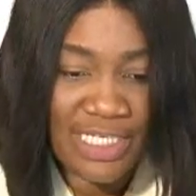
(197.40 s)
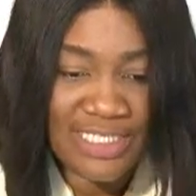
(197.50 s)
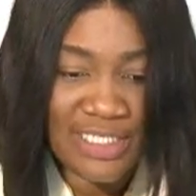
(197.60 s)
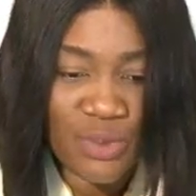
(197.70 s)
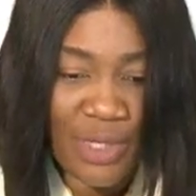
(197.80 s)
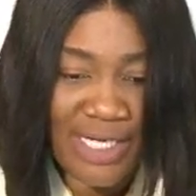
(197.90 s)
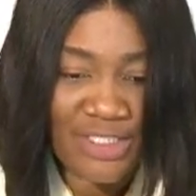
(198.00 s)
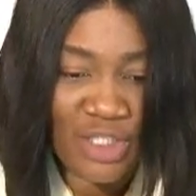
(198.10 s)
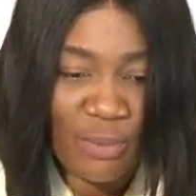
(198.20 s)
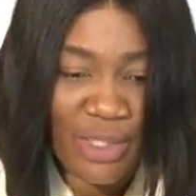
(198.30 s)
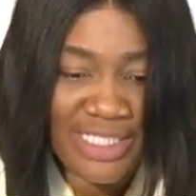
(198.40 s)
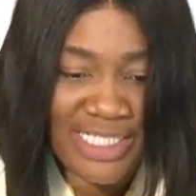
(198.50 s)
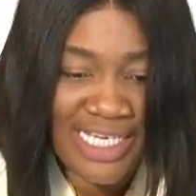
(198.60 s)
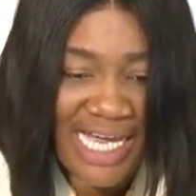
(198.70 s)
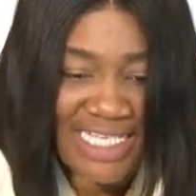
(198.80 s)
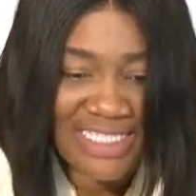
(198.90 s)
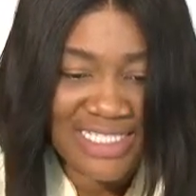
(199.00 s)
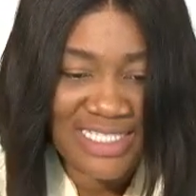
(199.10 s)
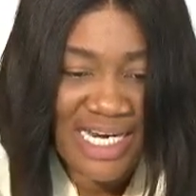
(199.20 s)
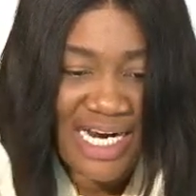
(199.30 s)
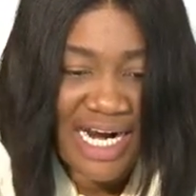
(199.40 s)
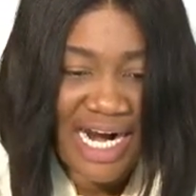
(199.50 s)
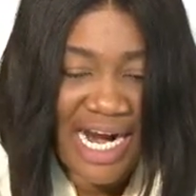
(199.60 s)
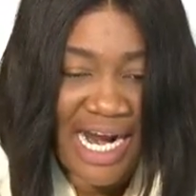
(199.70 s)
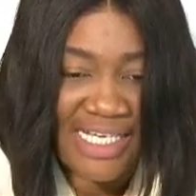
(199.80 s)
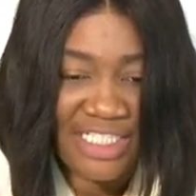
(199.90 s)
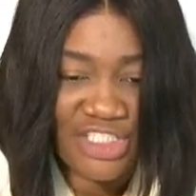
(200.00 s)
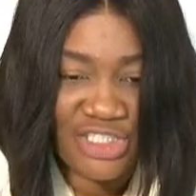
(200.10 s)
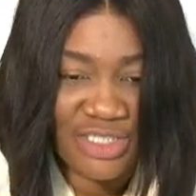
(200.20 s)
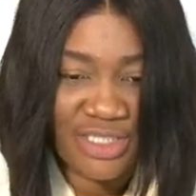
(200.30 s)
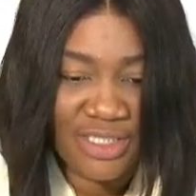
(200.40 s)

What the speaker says: cases where somebody has allergy,